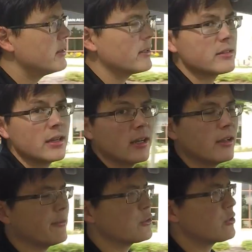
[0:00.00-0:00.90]
Now, the Sonata
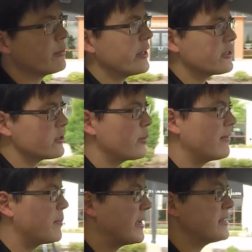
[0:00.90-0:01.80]
offers three engines. We have
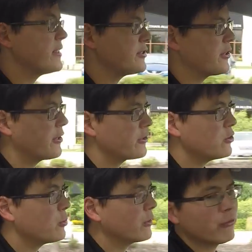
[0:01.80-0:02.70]
the base engine here, a
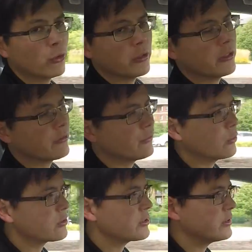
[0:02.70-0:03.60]
2.4-liter
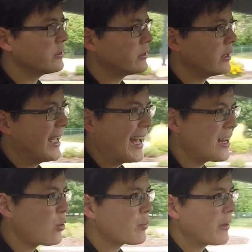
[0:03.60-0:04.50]
four-cylinder.
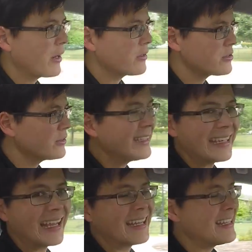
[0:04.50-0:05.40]
Adequate power, certainly
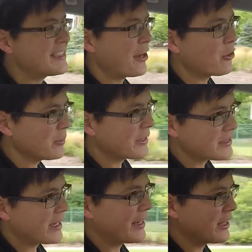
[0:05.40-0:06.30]
not terribly
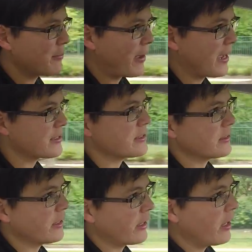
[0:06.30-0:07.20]
exciting in the passing
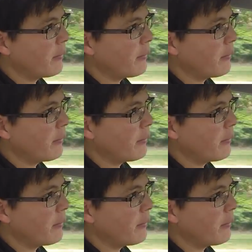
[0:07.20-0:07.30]
lane.